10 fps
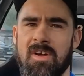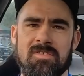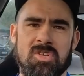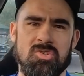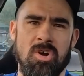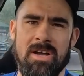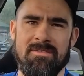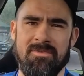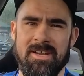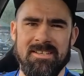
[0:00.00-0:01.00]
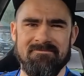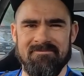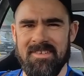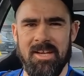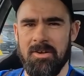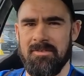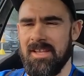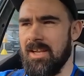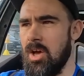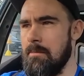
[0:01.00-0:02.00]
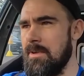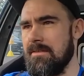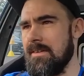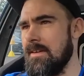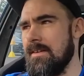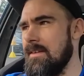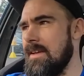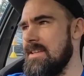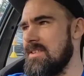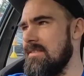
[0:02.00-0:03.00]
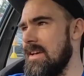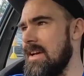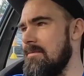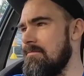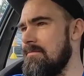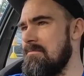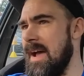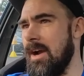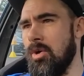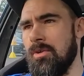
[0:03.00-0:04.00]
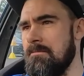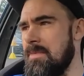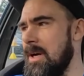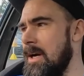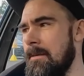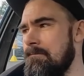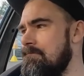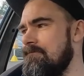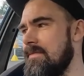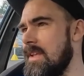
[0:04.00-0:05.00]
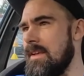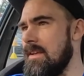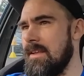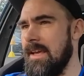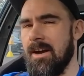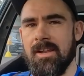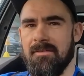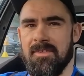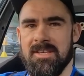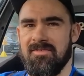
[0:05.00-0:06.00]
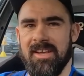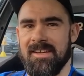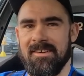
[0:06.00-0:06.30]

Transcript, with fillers: fun to drive when, you know, the alignment isn't bang on. But yeah, I love this thing.